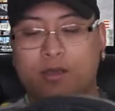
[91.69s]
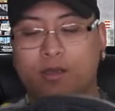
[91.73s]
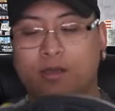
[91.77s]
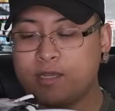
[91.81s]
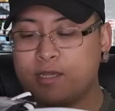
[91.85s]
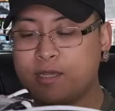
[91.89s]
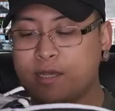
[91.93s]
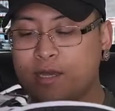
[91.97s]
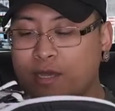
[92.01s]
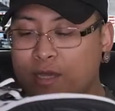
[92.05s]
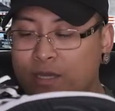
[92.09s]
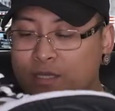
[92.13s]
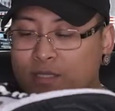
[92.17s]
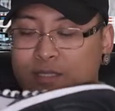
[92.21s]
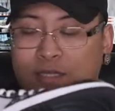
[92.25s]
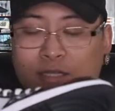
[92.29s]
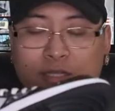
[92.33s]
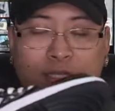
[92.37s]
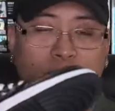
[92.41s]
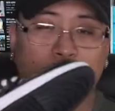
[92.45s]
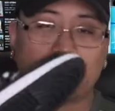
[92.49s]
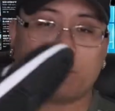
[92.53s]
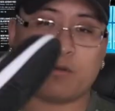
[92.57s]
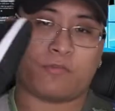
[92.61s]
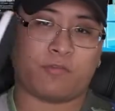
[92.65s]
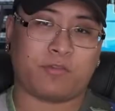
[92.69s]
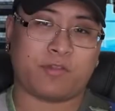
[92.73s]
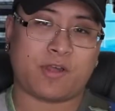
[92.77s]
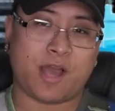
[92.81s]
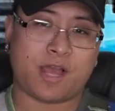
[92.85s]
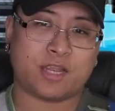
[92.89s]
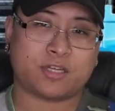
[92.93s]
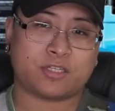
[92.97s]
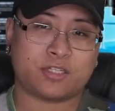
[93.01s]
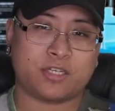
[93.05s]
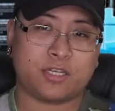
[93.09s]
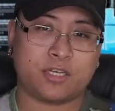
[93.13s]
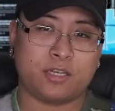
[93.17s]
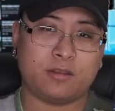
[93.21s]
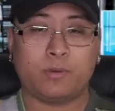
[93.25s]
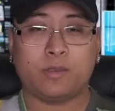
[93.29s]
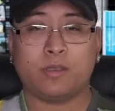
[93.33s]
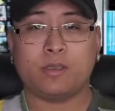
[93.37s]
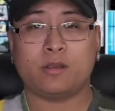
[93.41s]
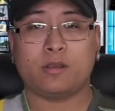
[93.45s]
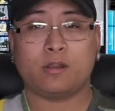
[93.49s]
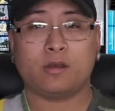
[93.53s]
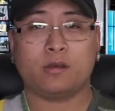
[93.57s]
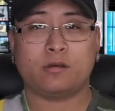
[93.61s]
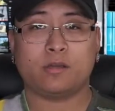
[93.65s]
It is a little bit flashy,
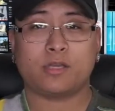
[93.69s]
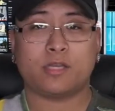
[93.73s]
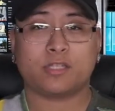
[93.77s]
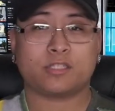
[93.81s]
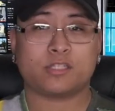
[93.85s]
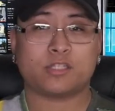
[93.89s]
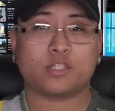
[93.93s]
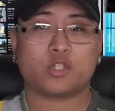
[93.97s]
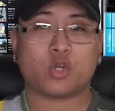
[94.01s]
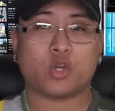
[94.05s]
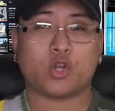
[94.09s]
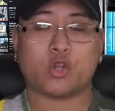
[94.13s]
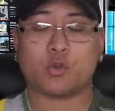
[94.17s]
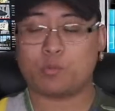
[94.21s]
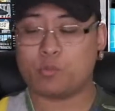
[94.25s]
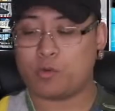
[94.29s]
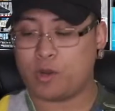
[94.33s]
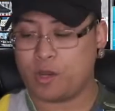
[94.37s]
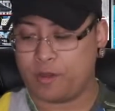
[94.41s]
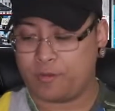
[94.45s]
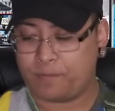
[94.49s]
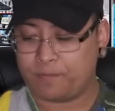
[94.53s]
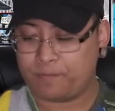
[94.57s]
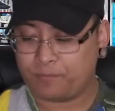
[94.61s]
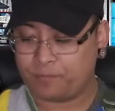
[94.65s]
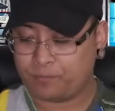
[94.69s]
but you know, it's a Jordan 1.